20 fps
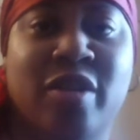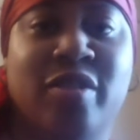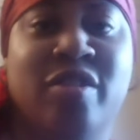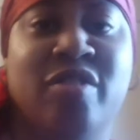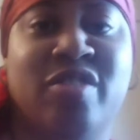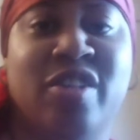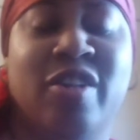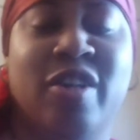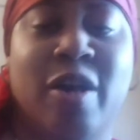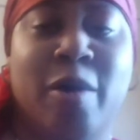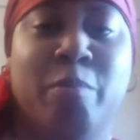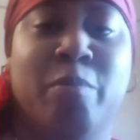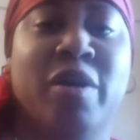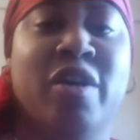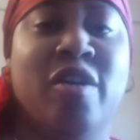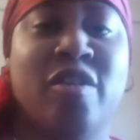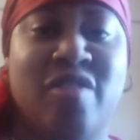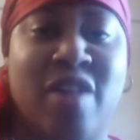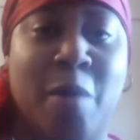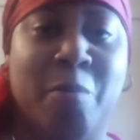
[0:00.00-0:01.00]
get this again
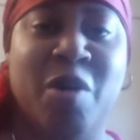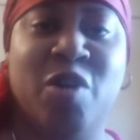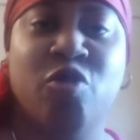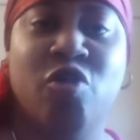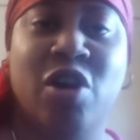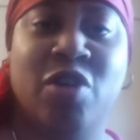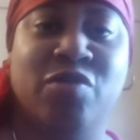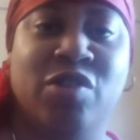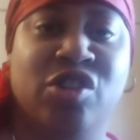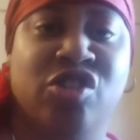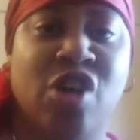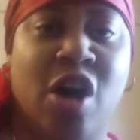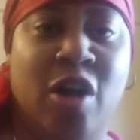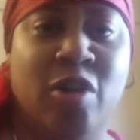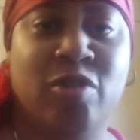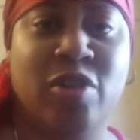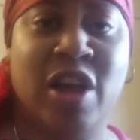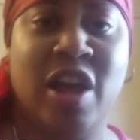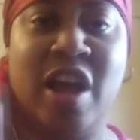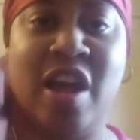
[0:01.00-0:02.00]
because I've been craving
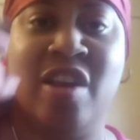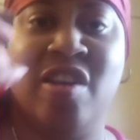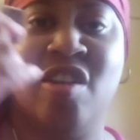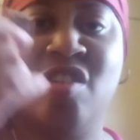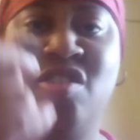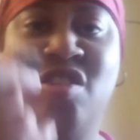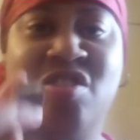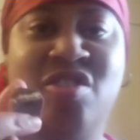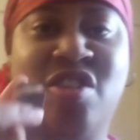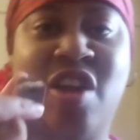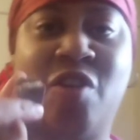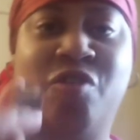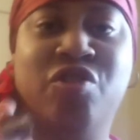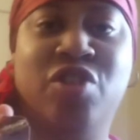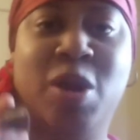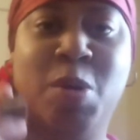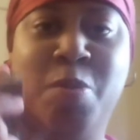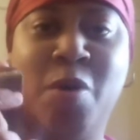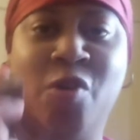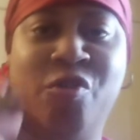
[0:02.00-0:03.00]
chocolate, and this is
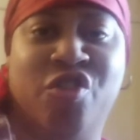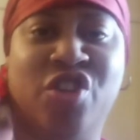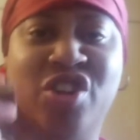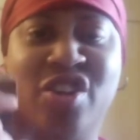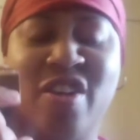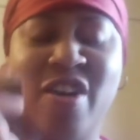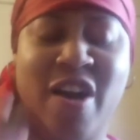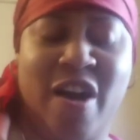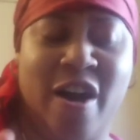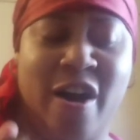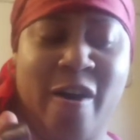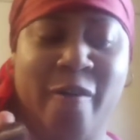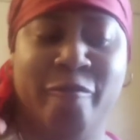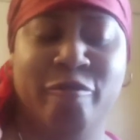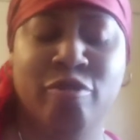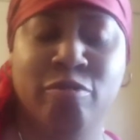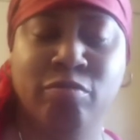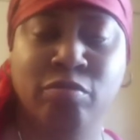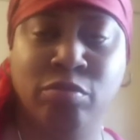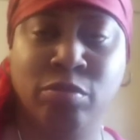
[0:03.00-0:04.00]
definitely perfect to have
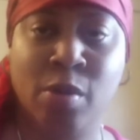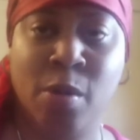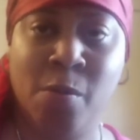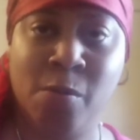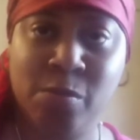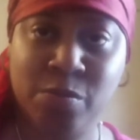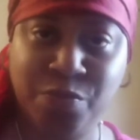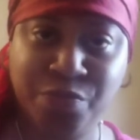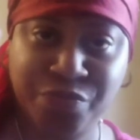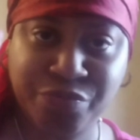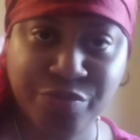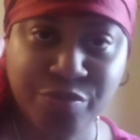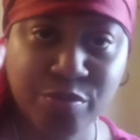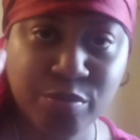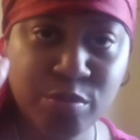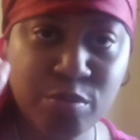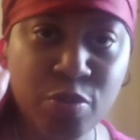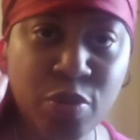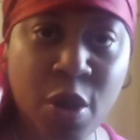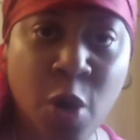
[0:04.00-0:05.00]

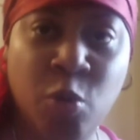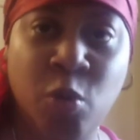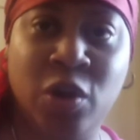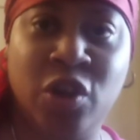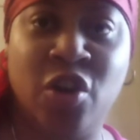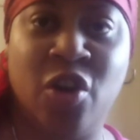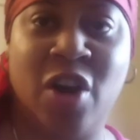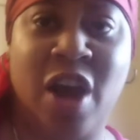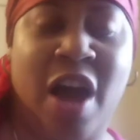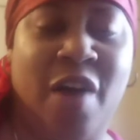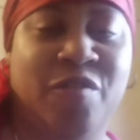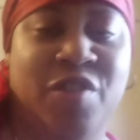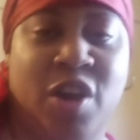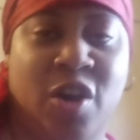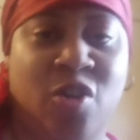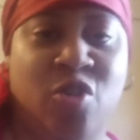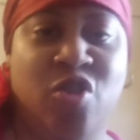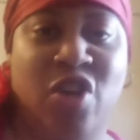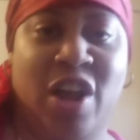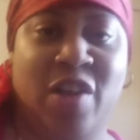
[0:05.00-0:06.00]
when you're having
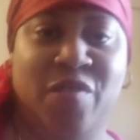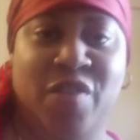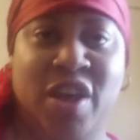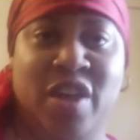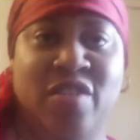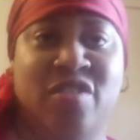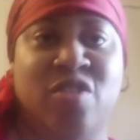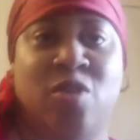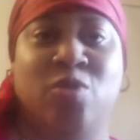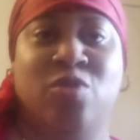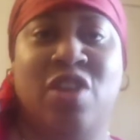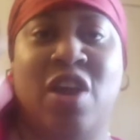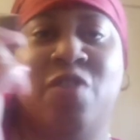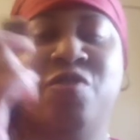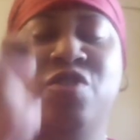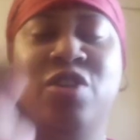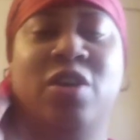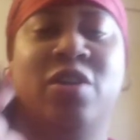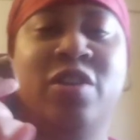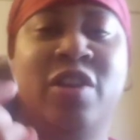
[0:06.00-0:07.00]
a craving. So
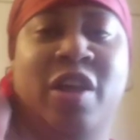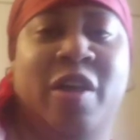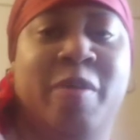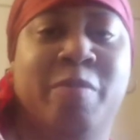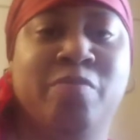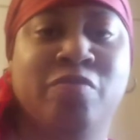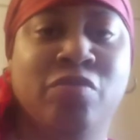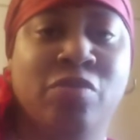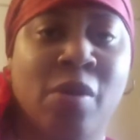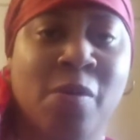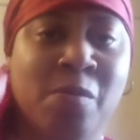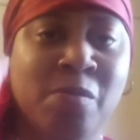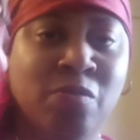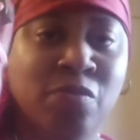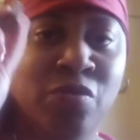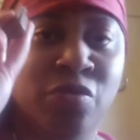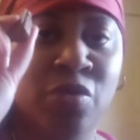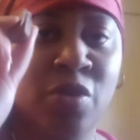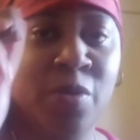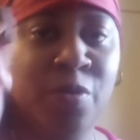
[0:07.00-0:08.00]
definitely
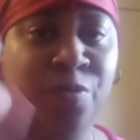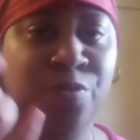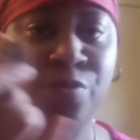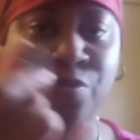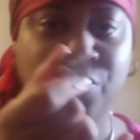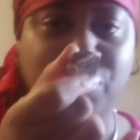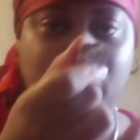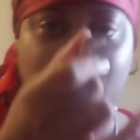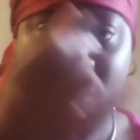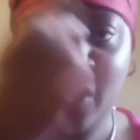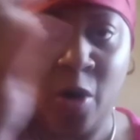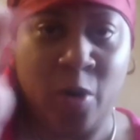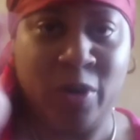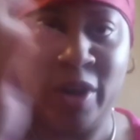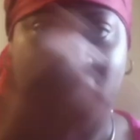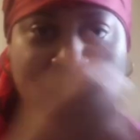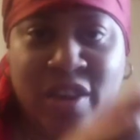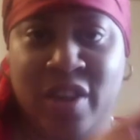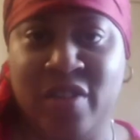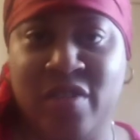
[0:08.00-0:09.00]
go
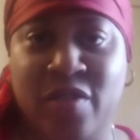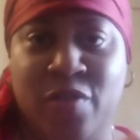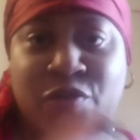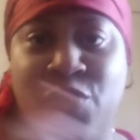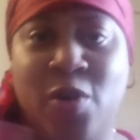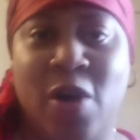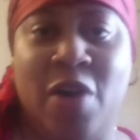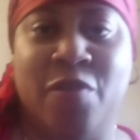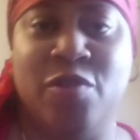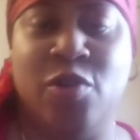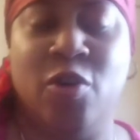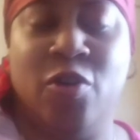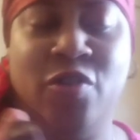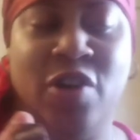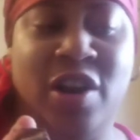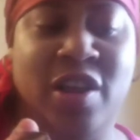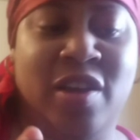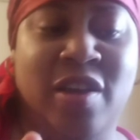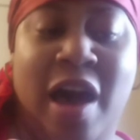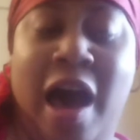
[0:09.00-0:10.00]
get this if you haven't
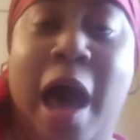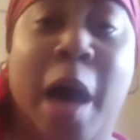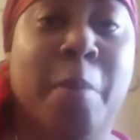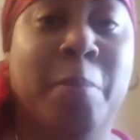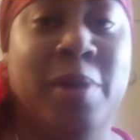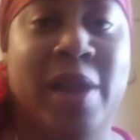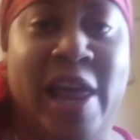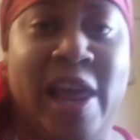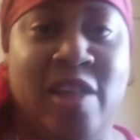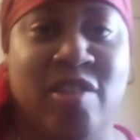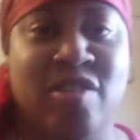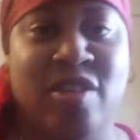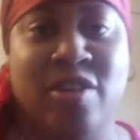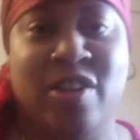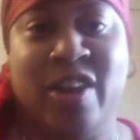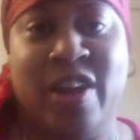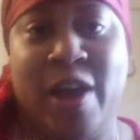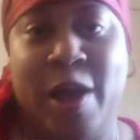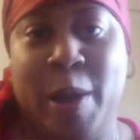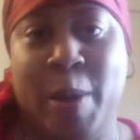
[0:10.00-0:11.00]
already. I'm late to
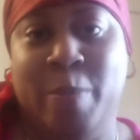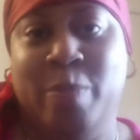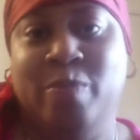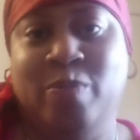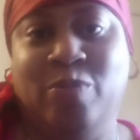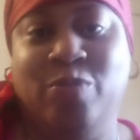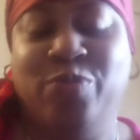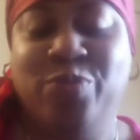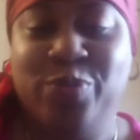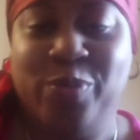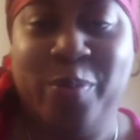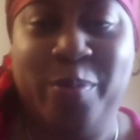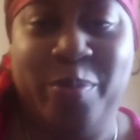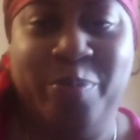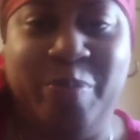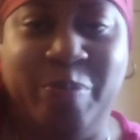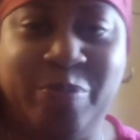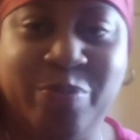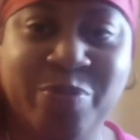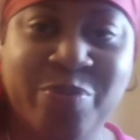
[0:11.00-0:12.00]
the
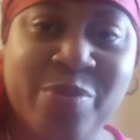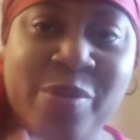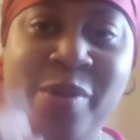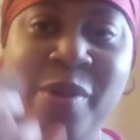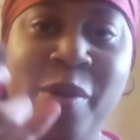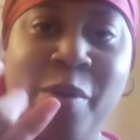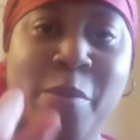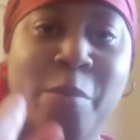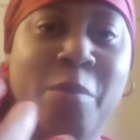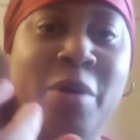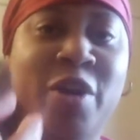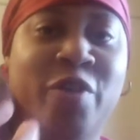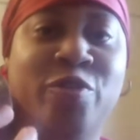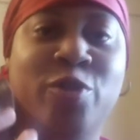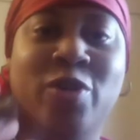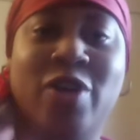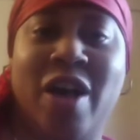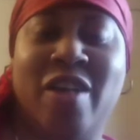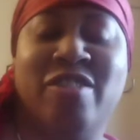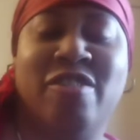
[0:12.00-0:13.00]
game. But if
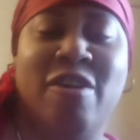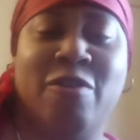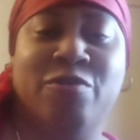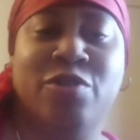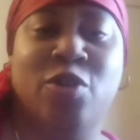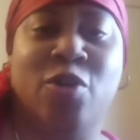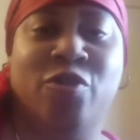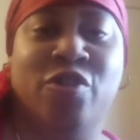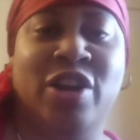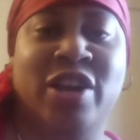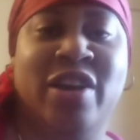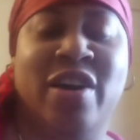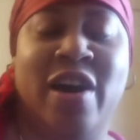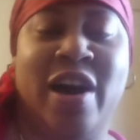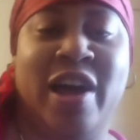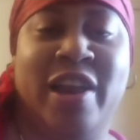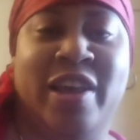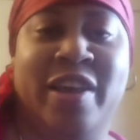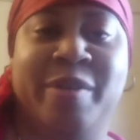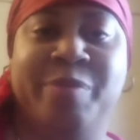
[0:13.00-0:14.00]
you guys haven't already
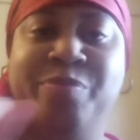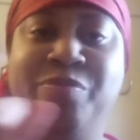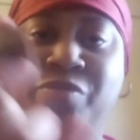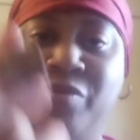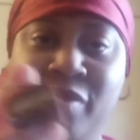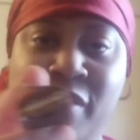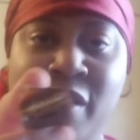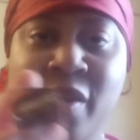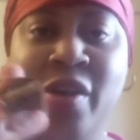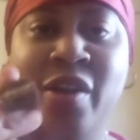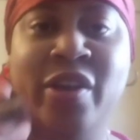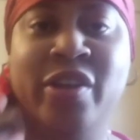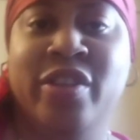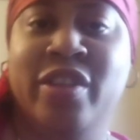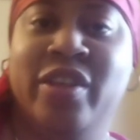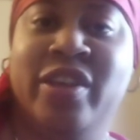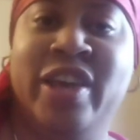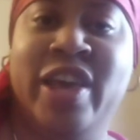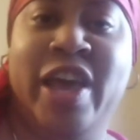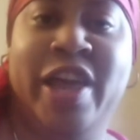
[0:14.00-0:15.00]
got it,
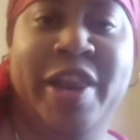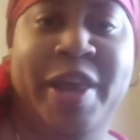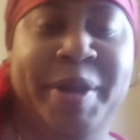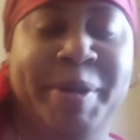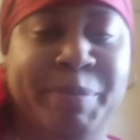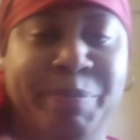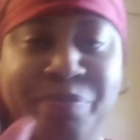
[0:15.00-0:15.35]
get it.